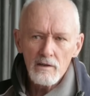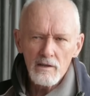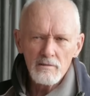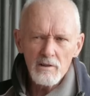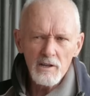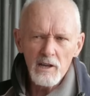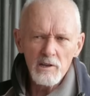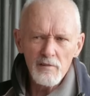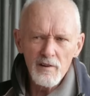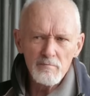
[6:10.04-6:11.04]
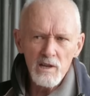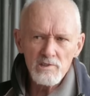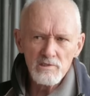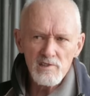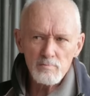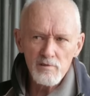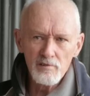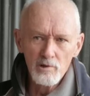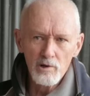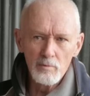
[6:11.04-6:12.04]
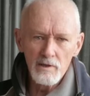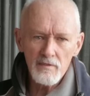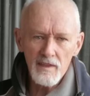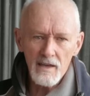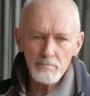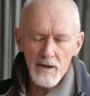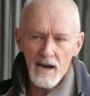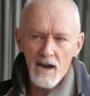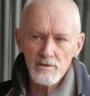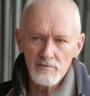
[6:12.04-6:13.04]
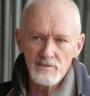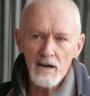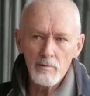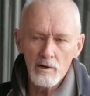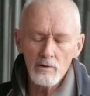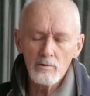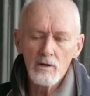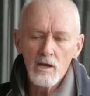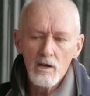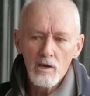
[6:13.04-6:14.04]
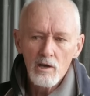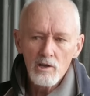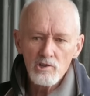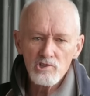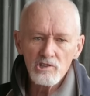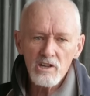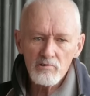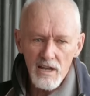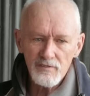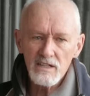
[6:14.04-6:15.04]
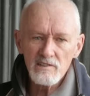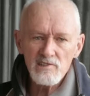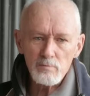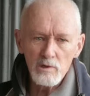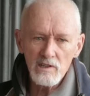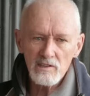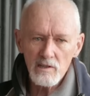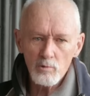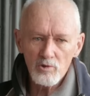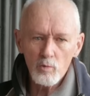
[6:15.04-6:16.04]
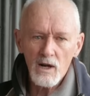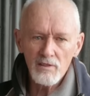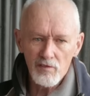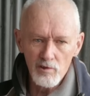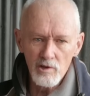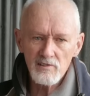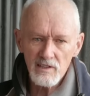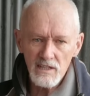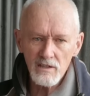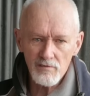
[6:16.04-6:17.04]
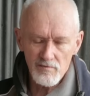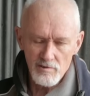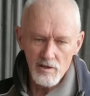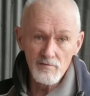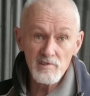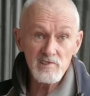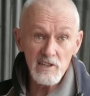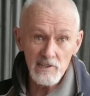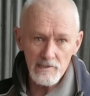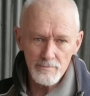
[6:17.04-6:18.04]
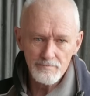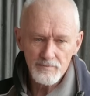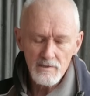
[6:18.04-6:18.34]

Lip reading: and I don't know if I've mentioned this before, but that part of Dubbo, geographically speaking, was 1/13 of the city.